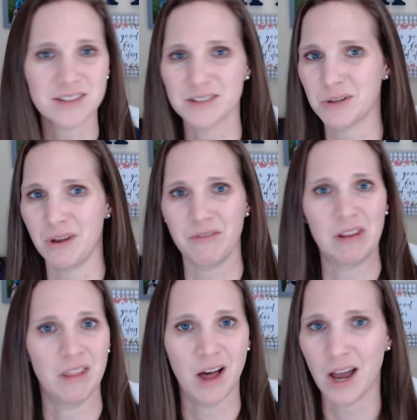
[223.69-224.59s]
and so you have a
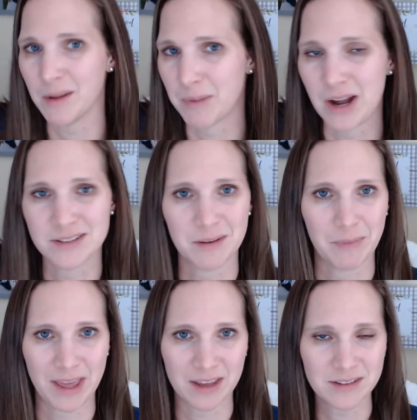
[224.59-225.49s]
lot of pots and
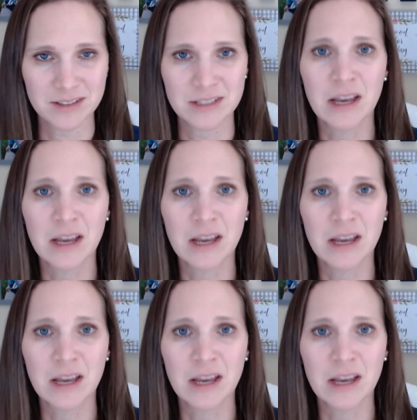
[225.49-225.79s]
pans